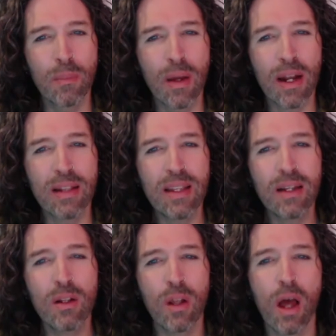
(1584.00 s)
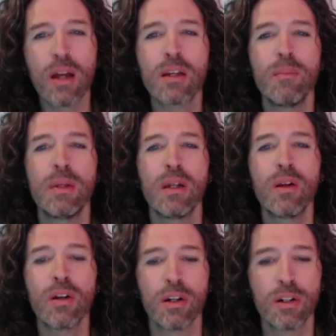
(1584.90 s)
And I think a lot can be
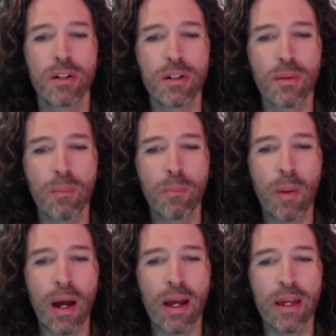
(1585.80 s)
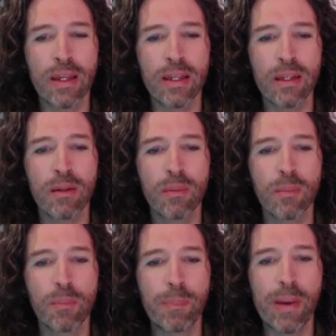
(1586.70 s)
learned by
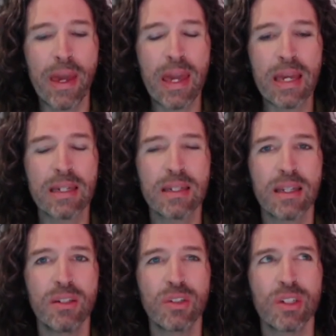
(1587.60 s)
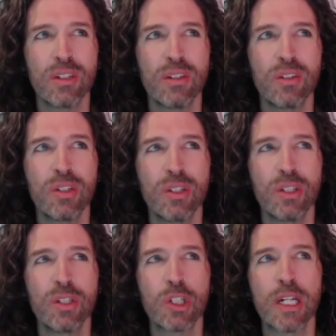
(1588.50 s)
paying attention to
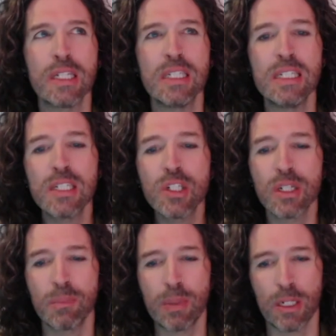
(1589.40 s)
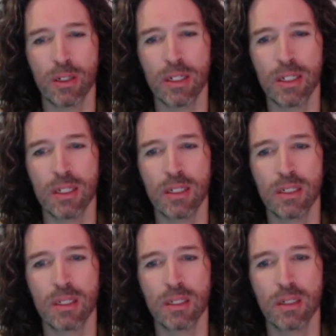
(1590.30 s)
the transition
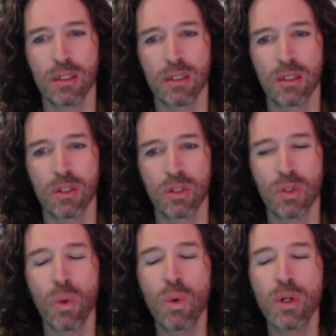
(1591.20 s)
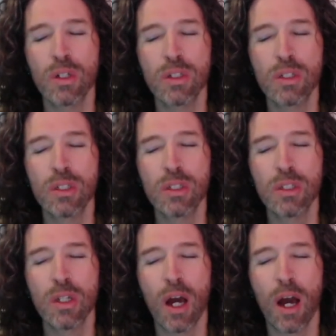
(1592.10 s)
periods towards
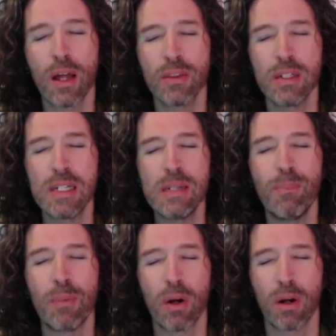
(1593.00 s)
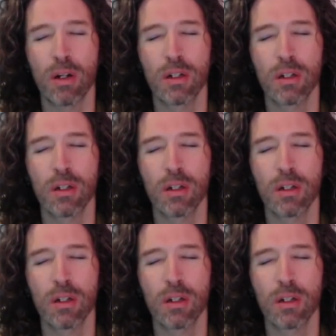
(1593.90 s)
uh, the deep dark.